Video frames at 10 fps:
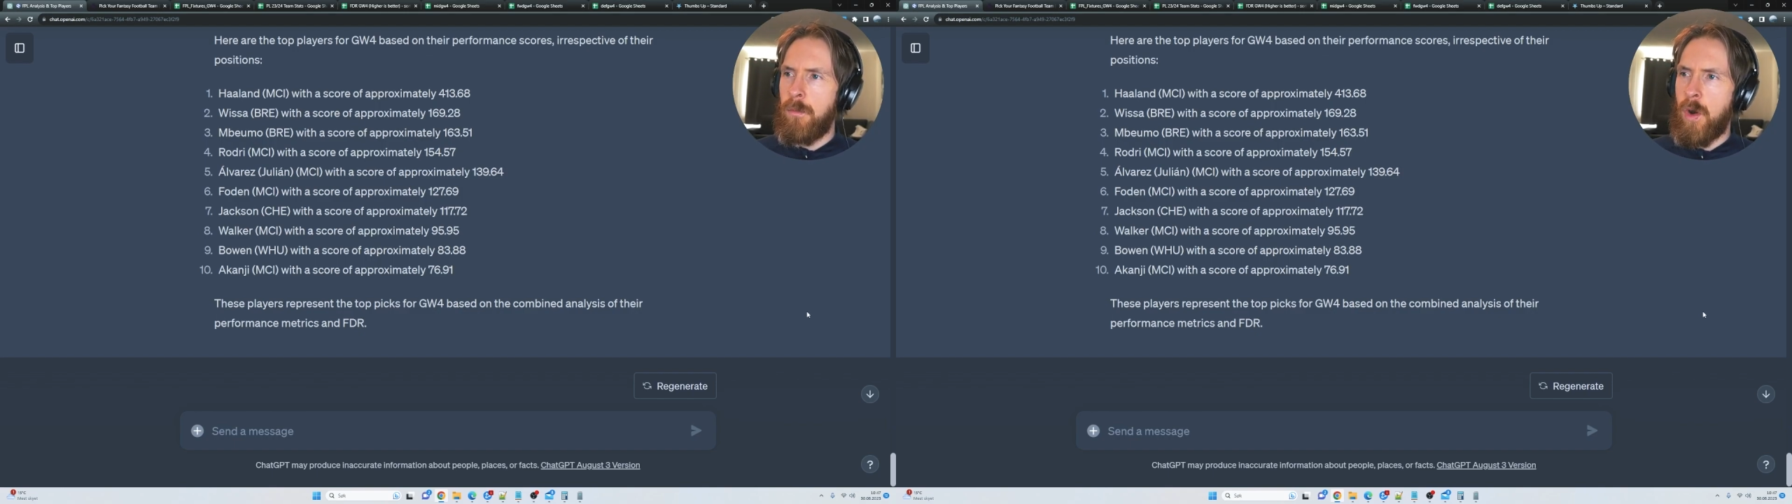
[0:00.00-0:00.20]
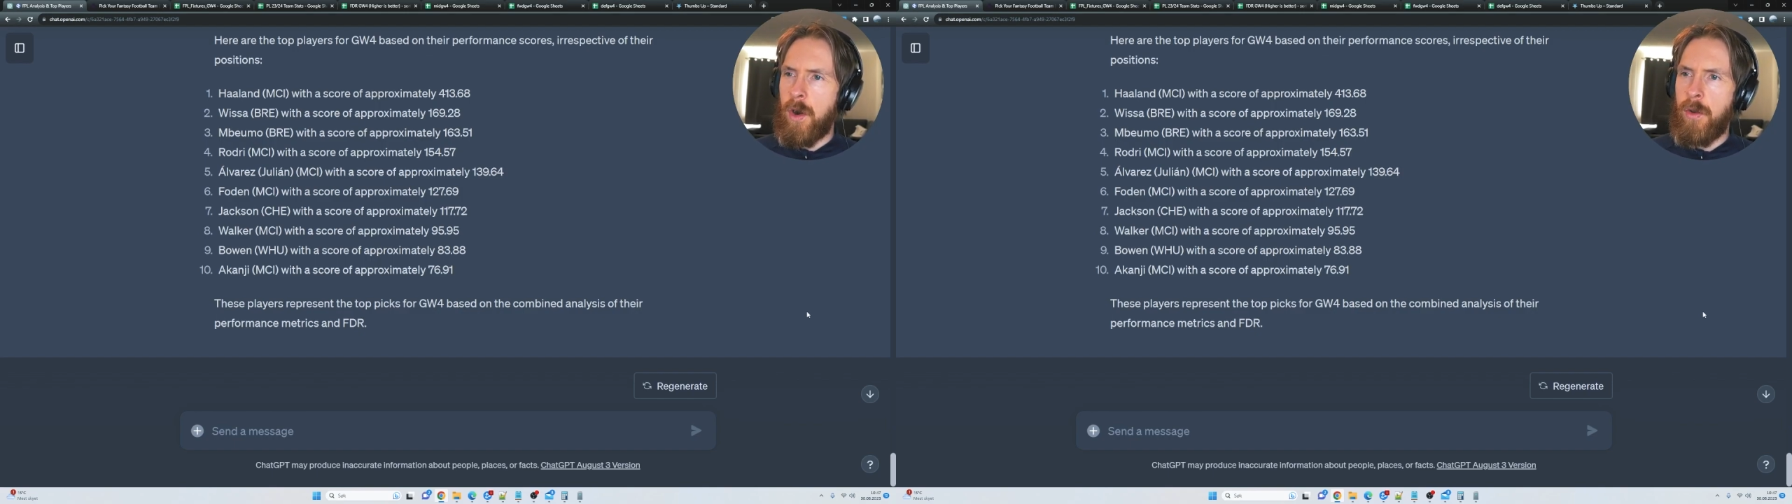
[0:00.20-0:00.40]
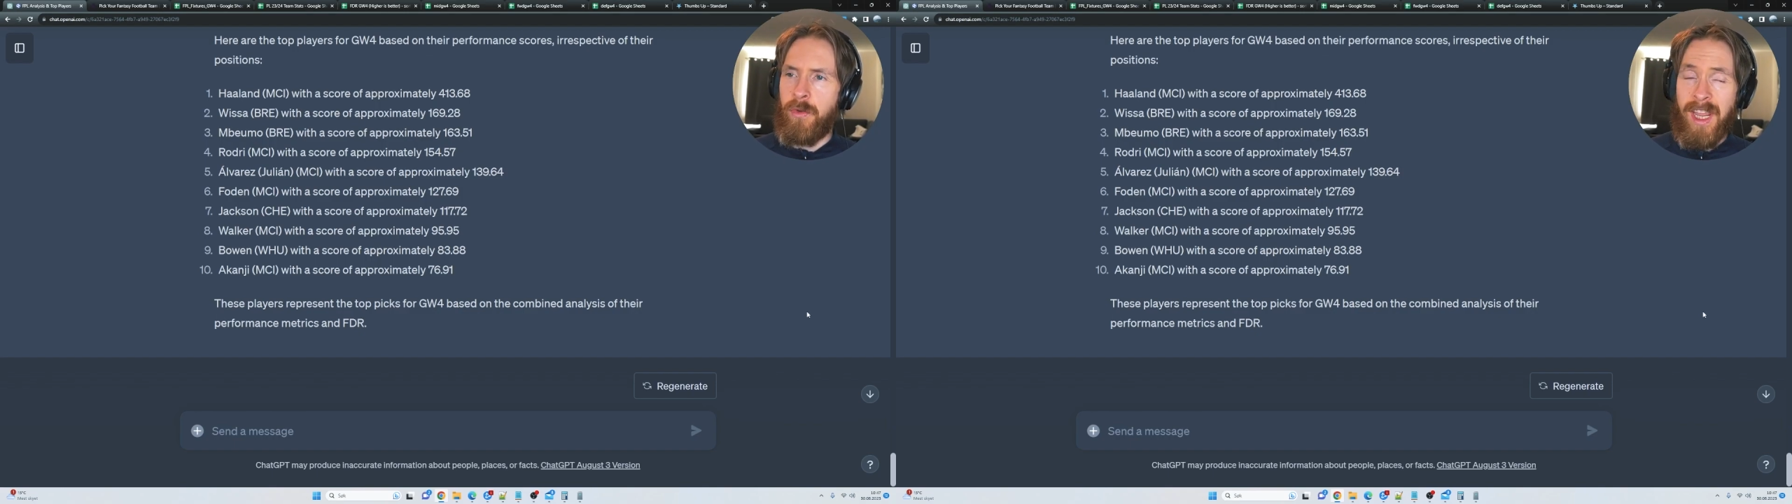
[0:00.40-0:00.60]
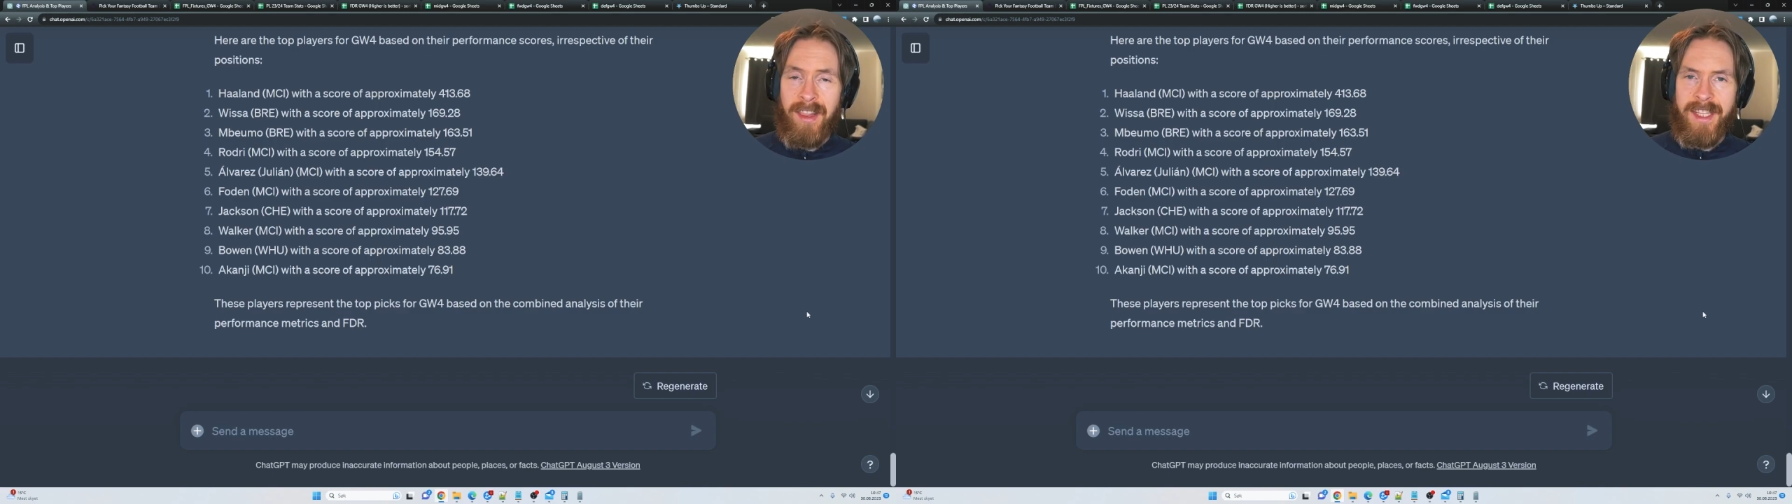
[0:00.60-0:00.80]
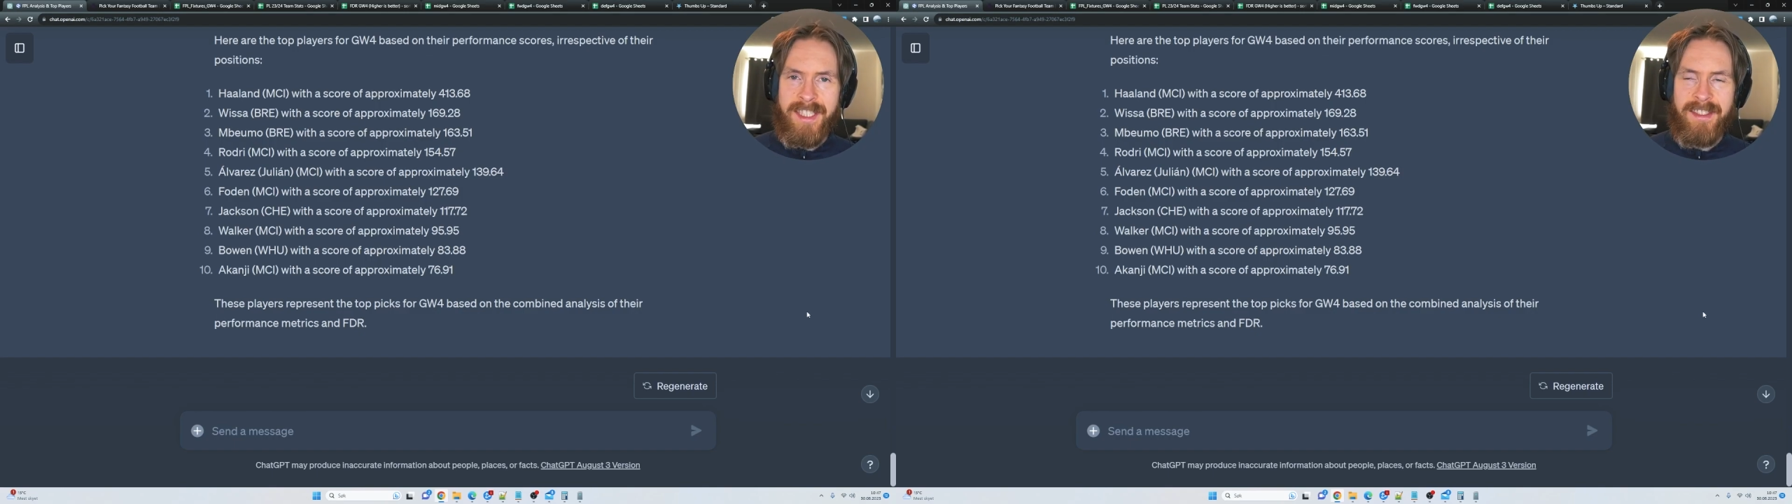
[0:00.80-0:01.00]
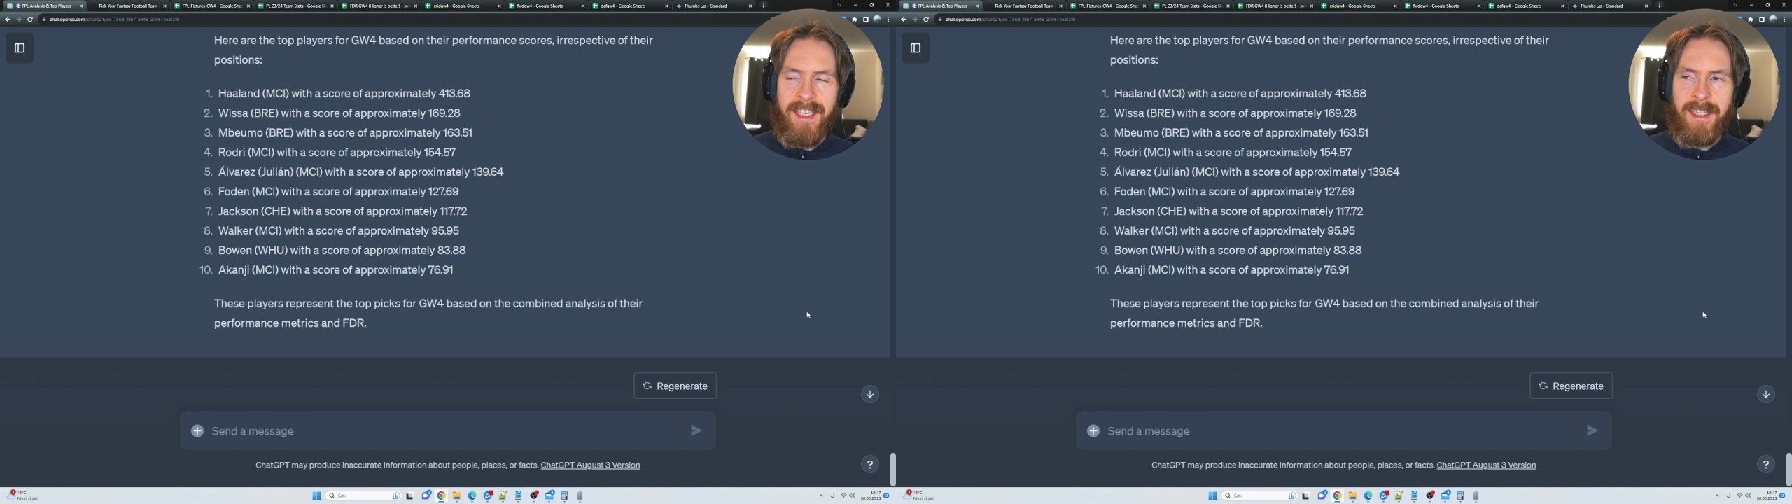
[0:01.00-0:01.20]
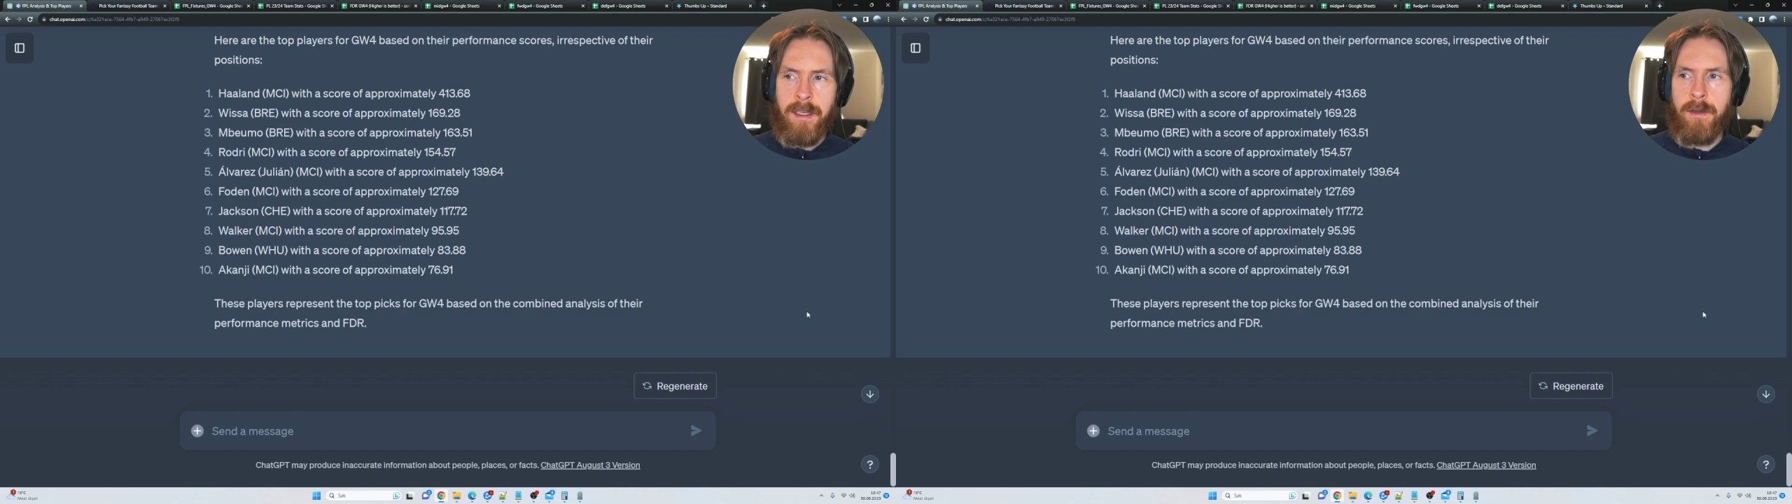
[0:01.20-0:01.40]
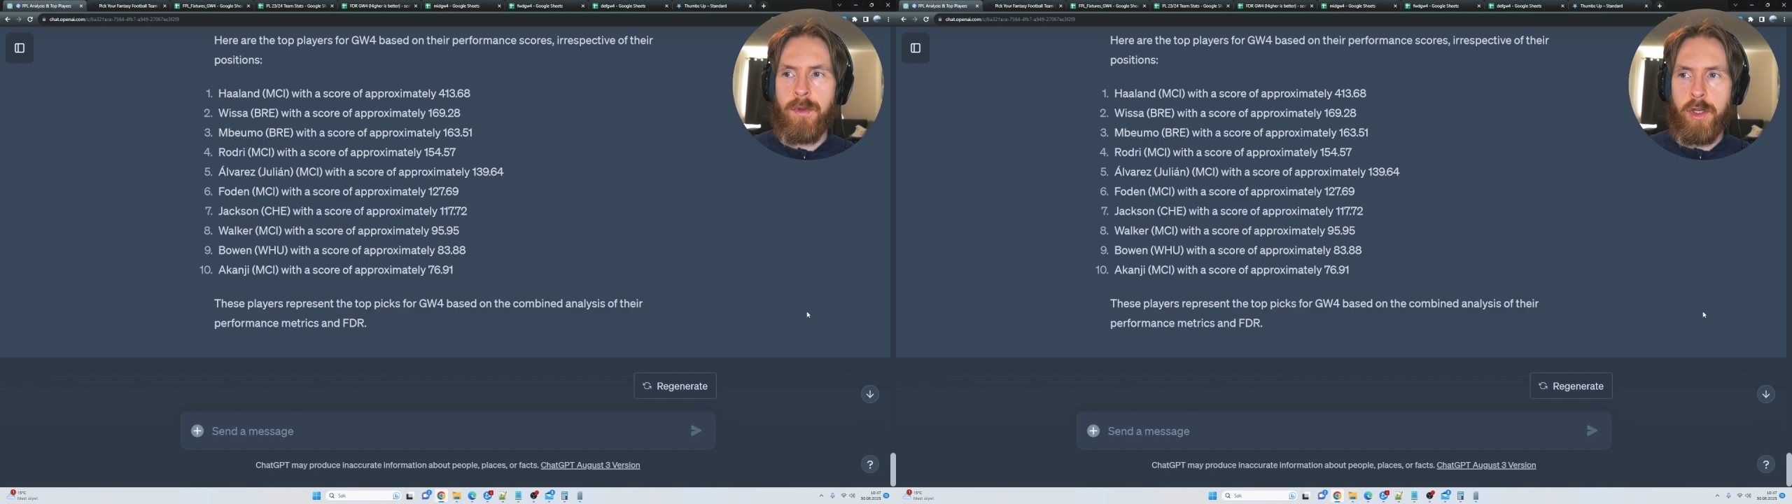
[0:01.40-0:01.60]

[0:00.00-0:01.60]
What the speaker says: more realistic